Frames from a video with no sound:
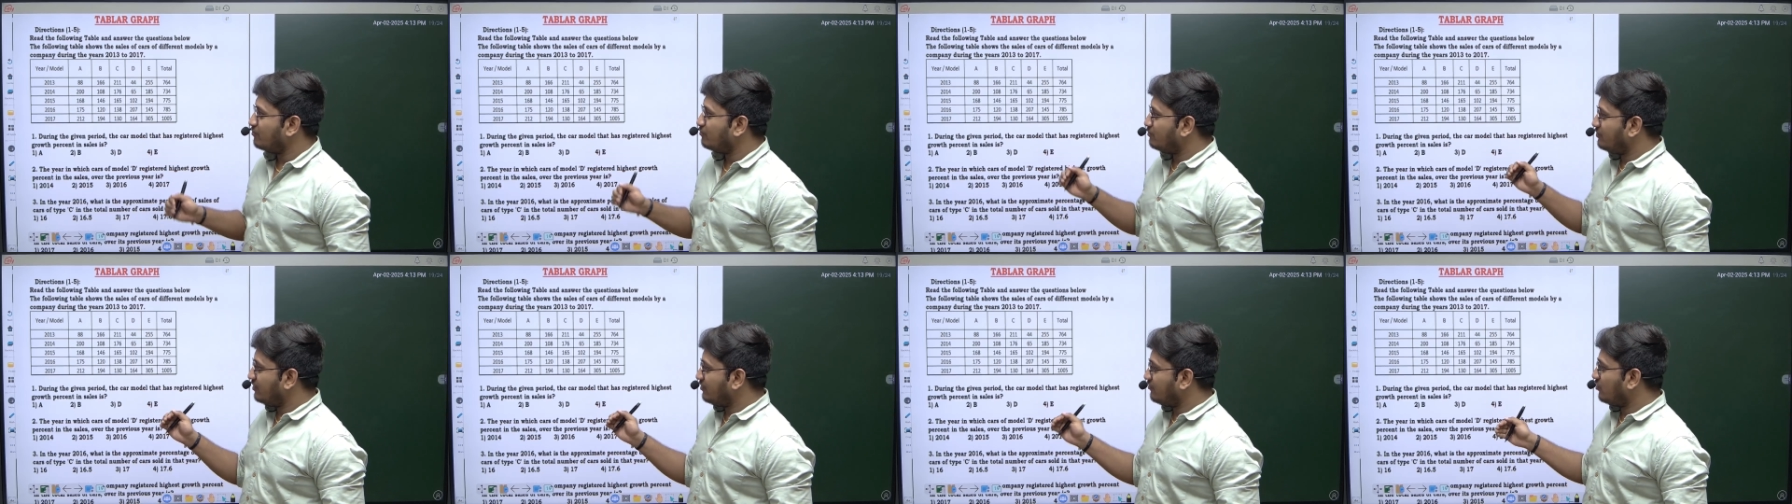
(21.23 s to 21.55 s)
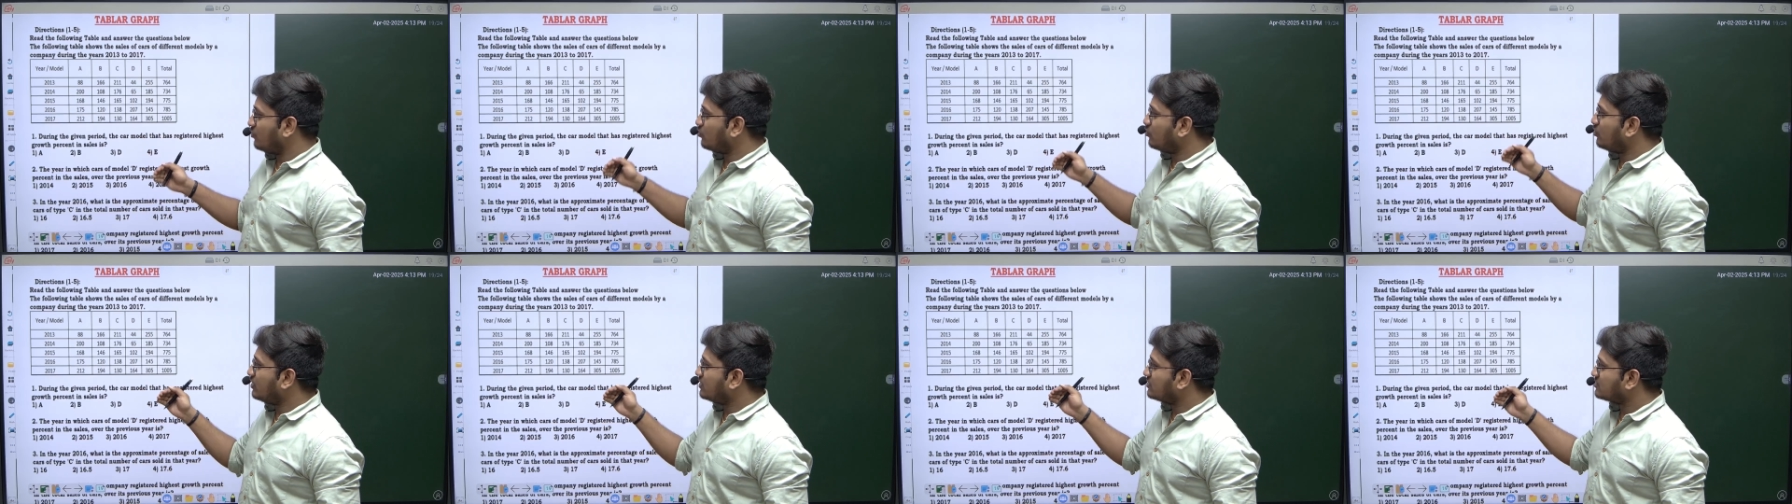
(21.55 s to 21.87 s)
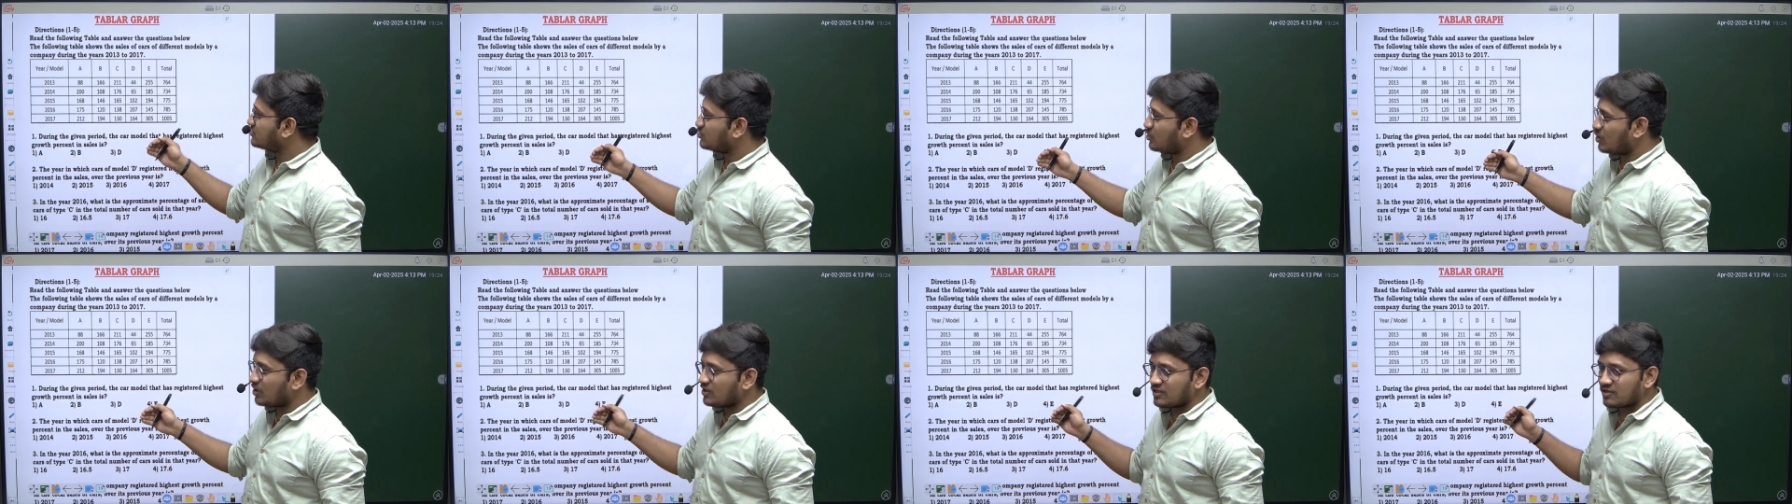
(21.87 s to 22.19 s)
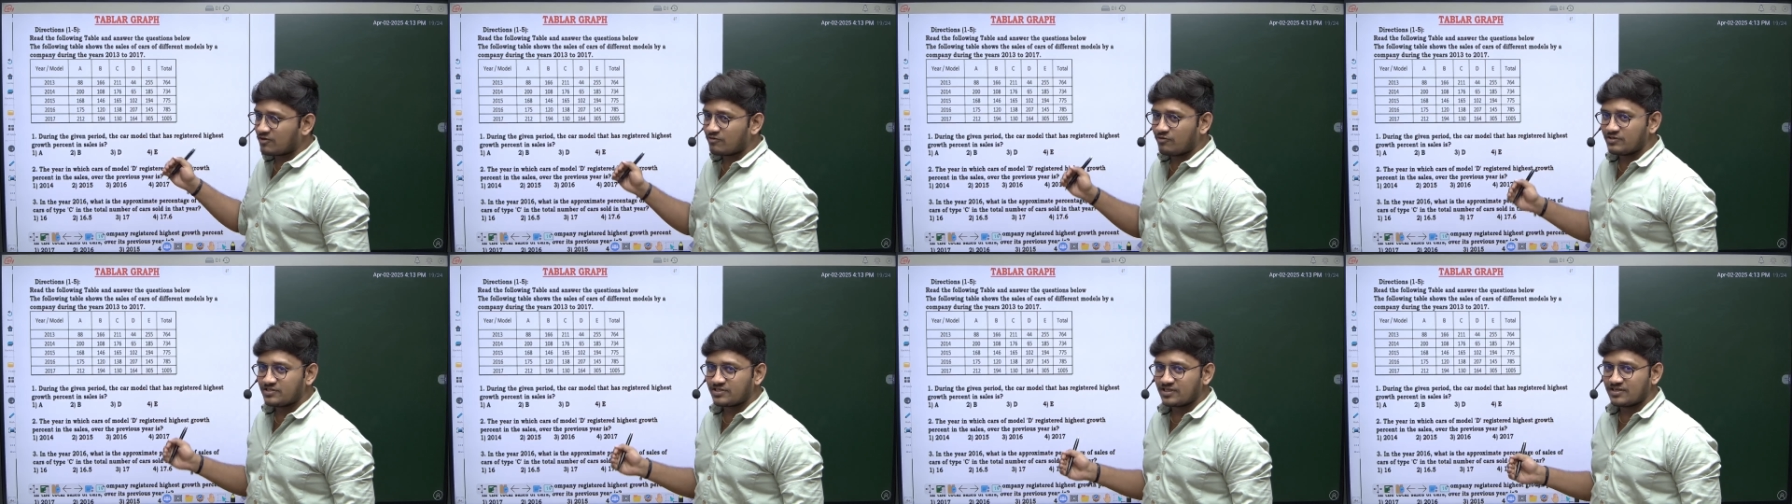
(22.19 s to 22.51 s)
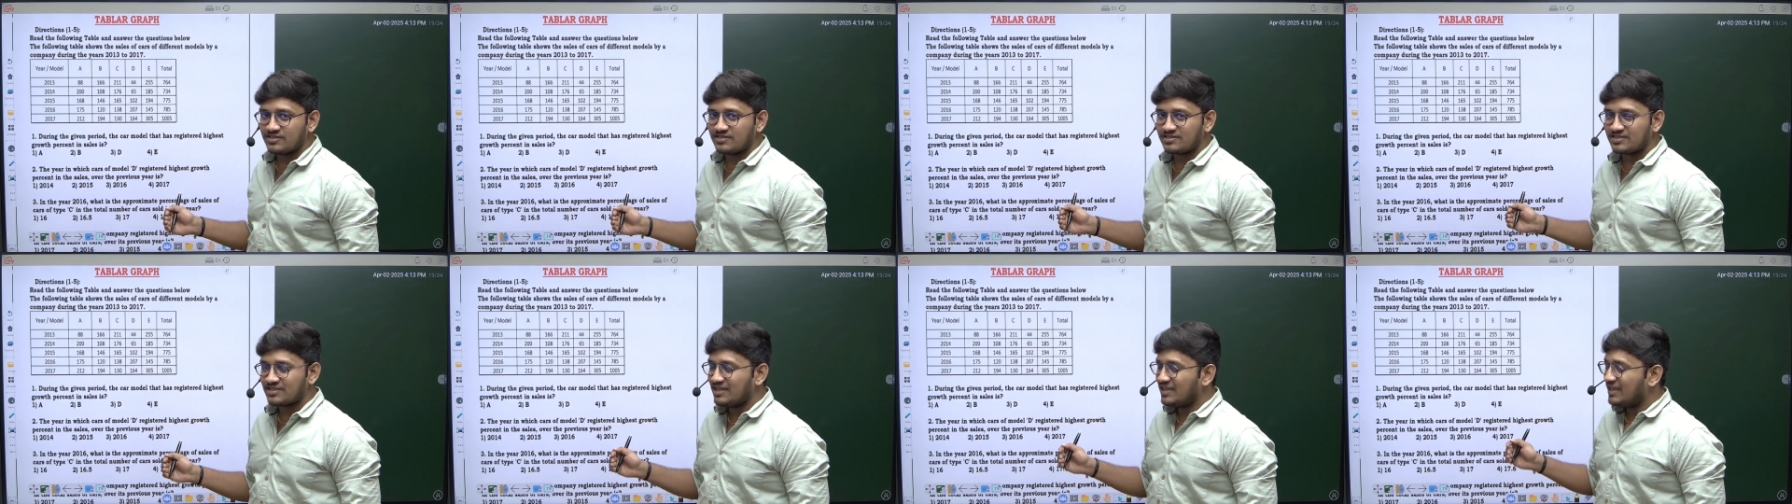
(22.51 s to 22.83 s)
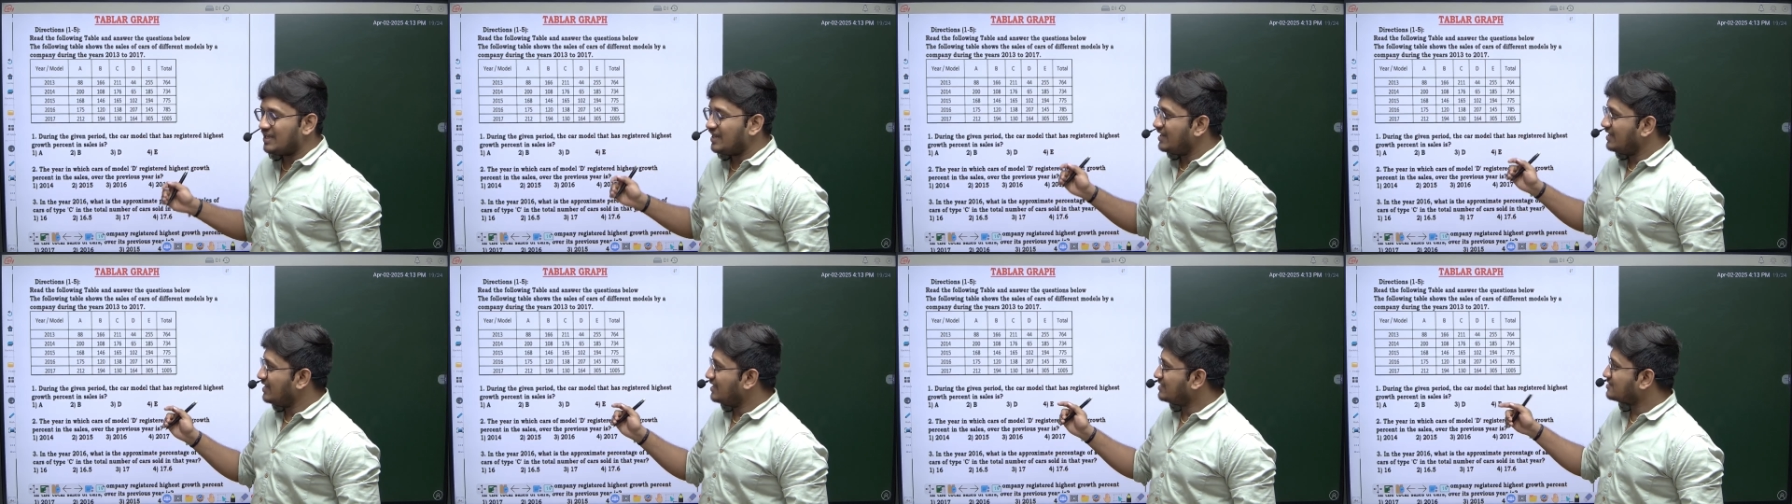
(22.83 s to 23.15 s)
Before we're going to solve the questions,
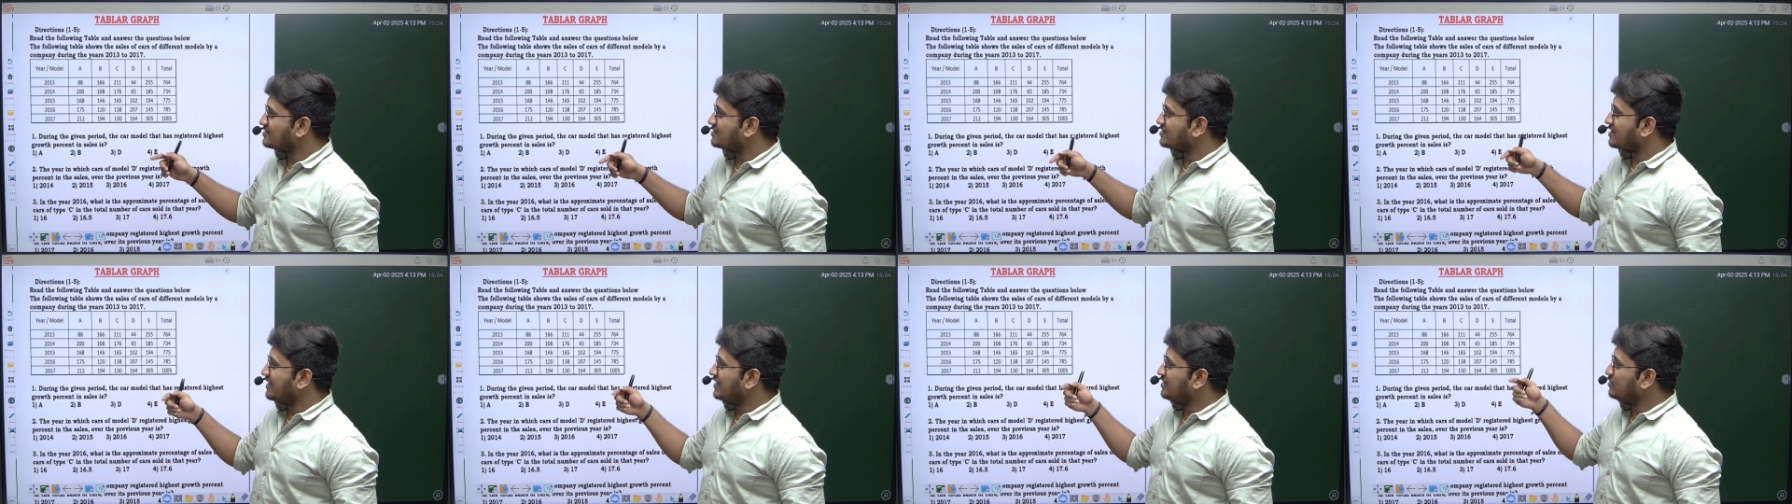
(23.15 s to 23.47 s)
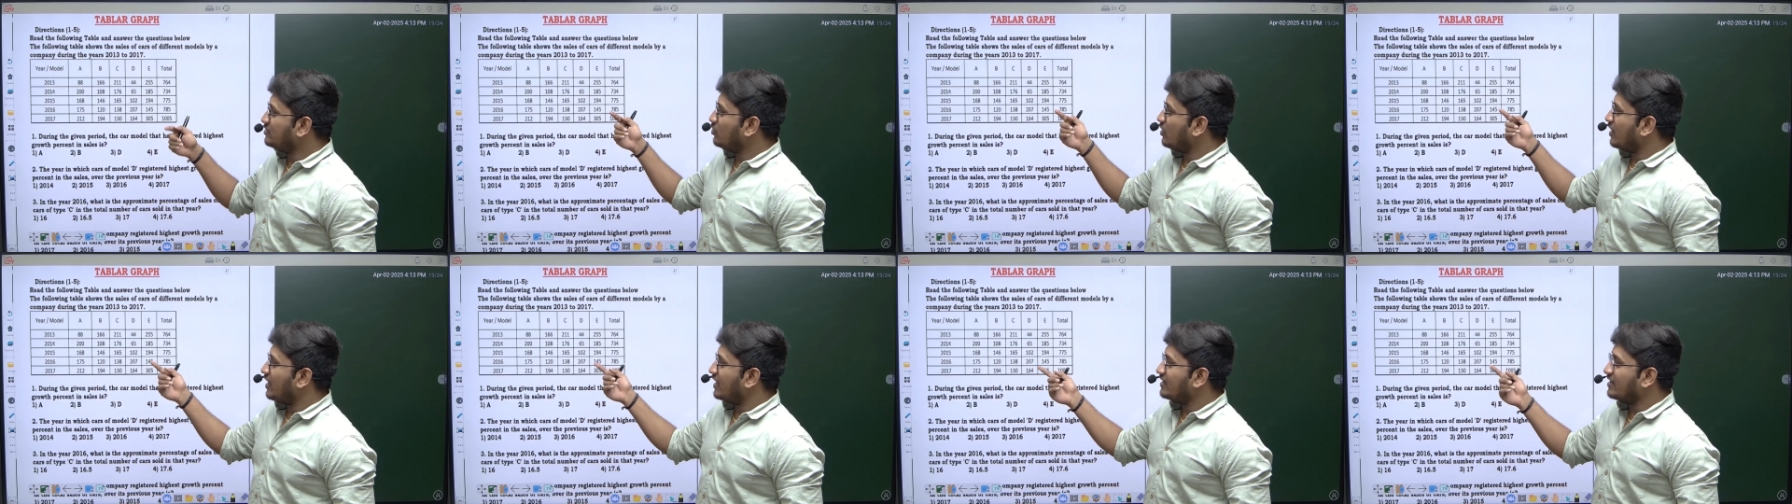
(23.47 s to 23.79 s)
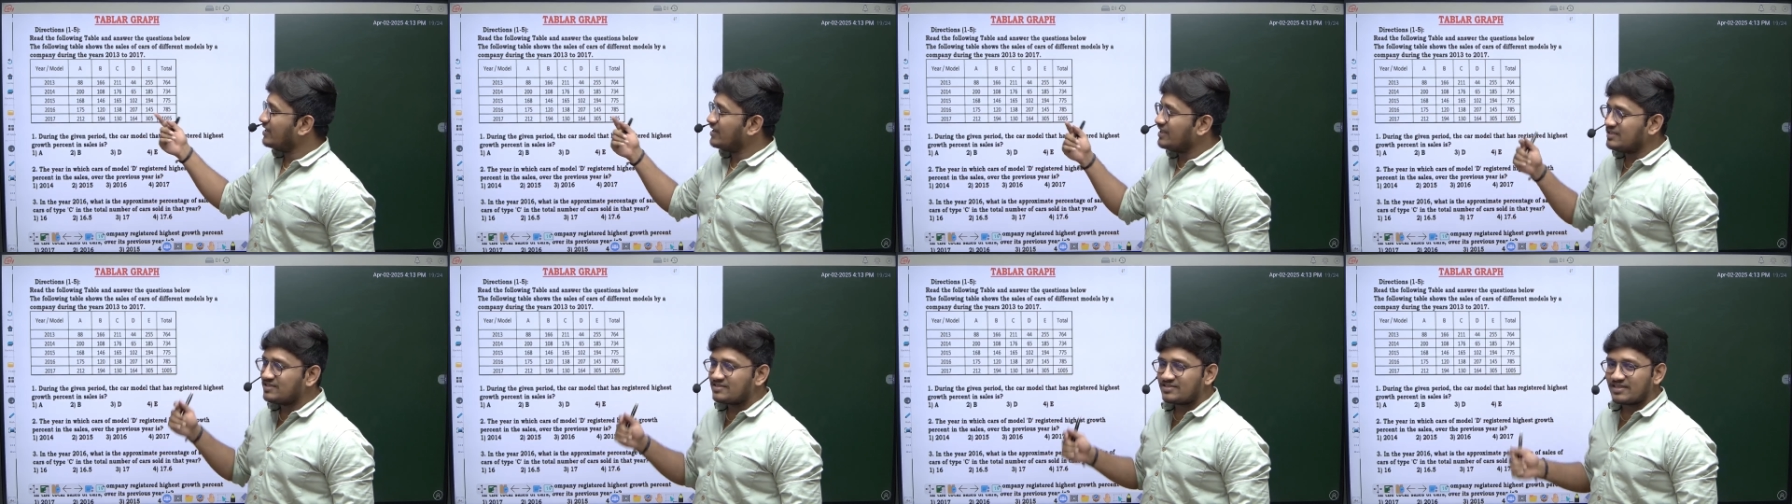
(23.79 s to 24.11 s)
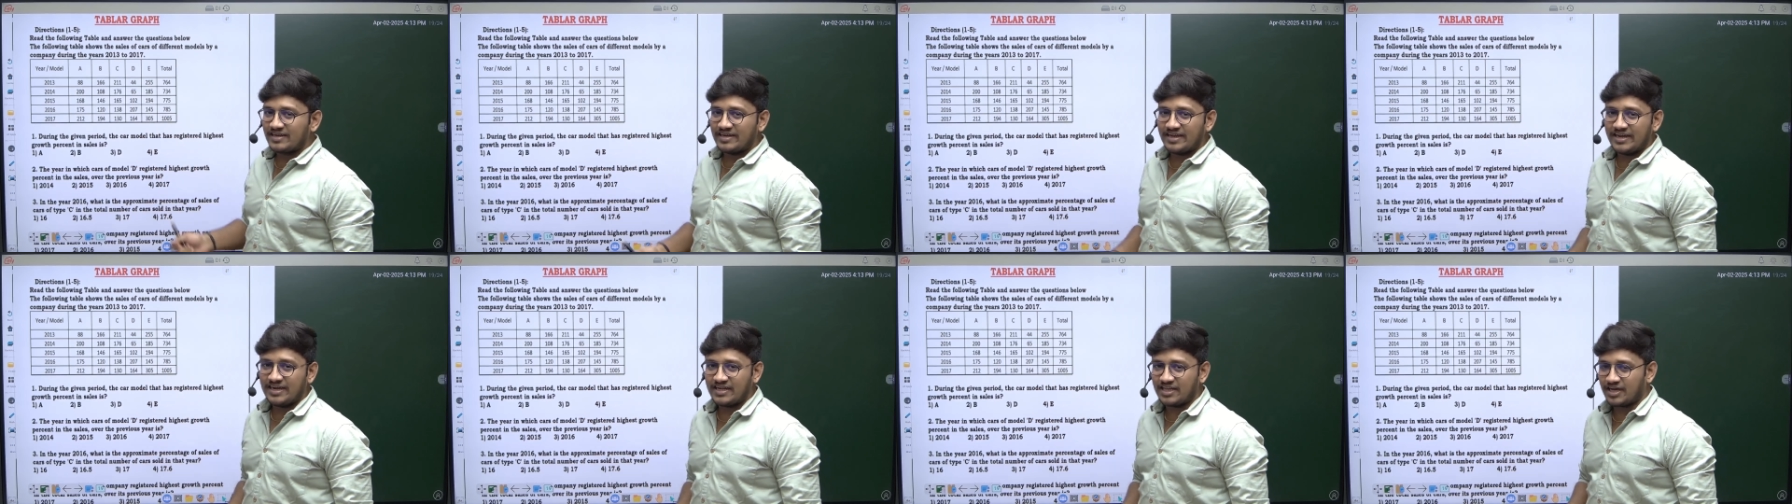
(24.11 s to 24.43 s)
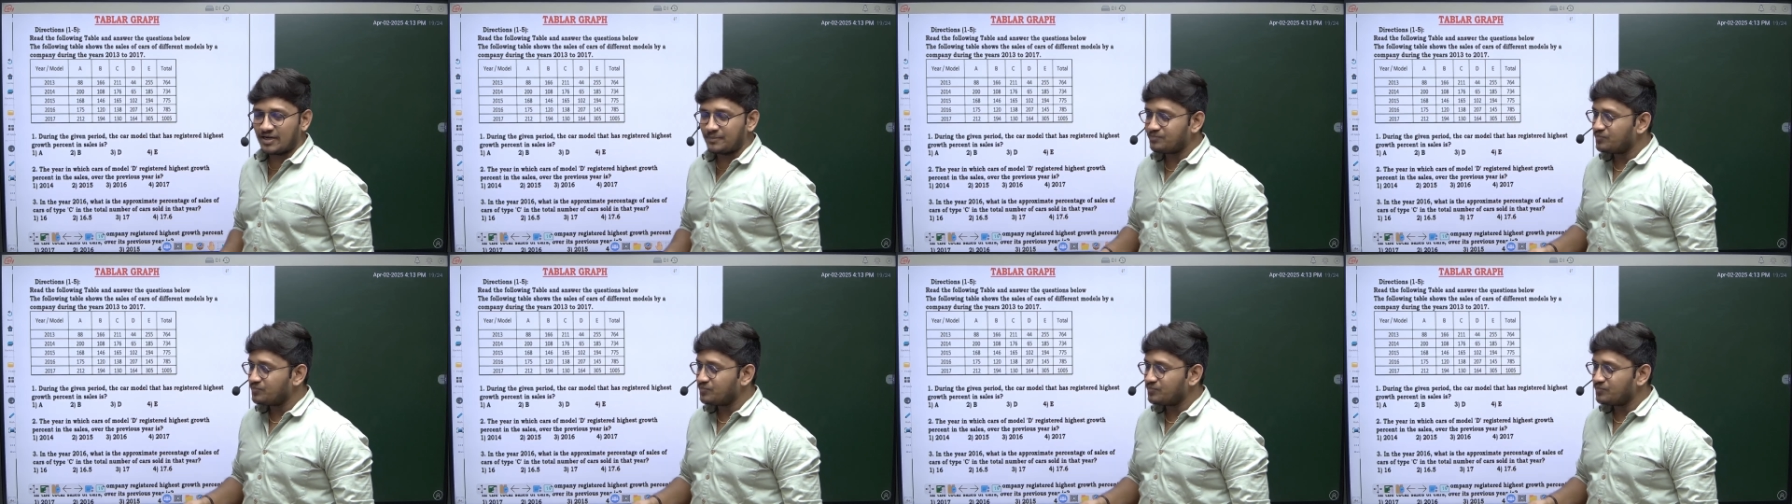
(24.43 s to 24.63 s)
let's try to analyze the data.